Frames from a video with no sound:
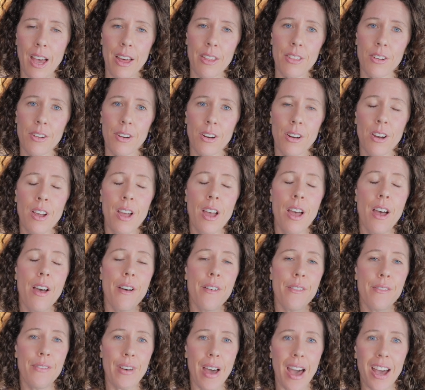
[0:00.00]
other
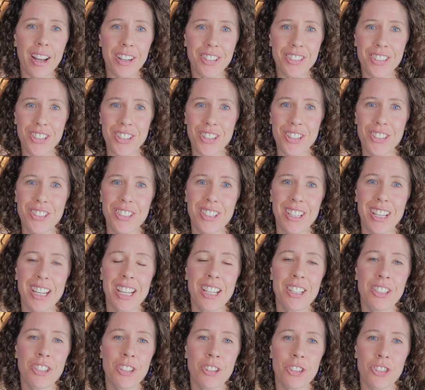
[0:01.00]
factors
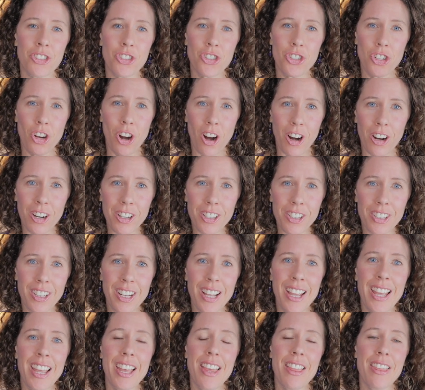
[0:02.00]
in your chart
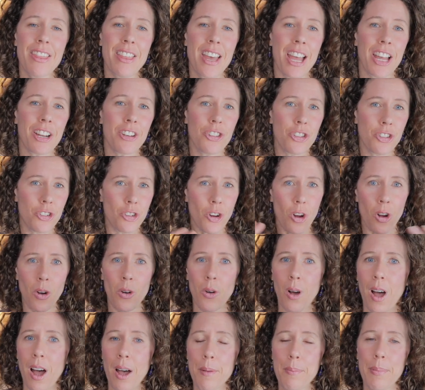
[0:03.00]
that
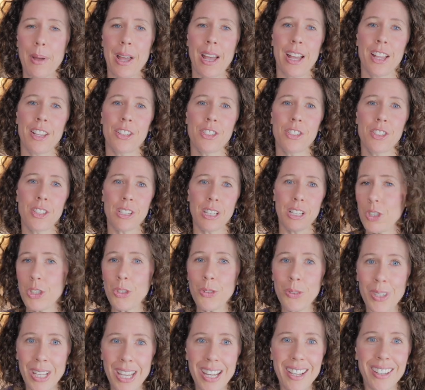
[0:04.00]
show up as
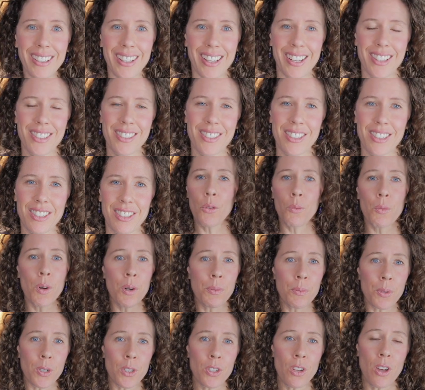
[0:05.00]
uniqueness.
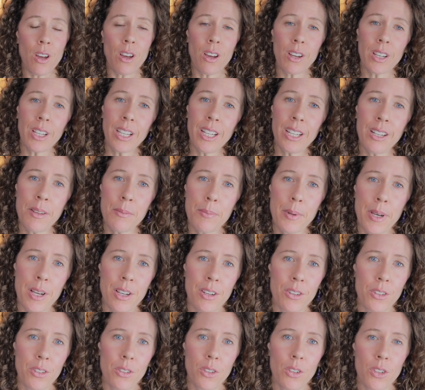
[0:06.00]
When we're talking
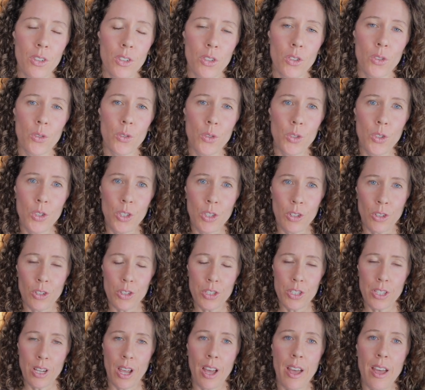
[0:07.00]
about your
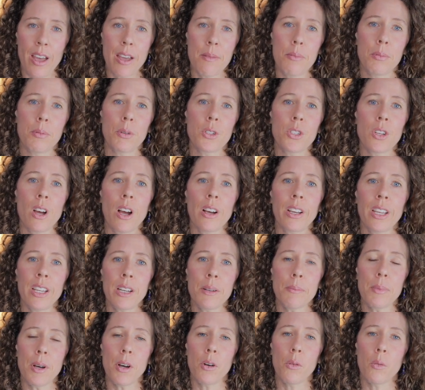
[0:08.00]
type, we're talking
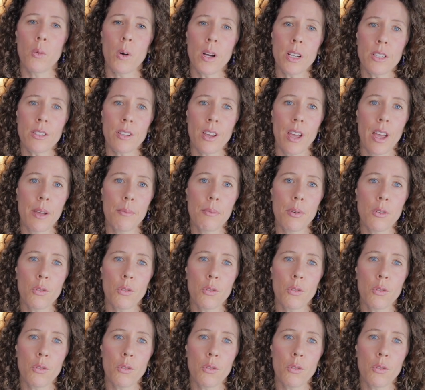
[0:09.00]
about what type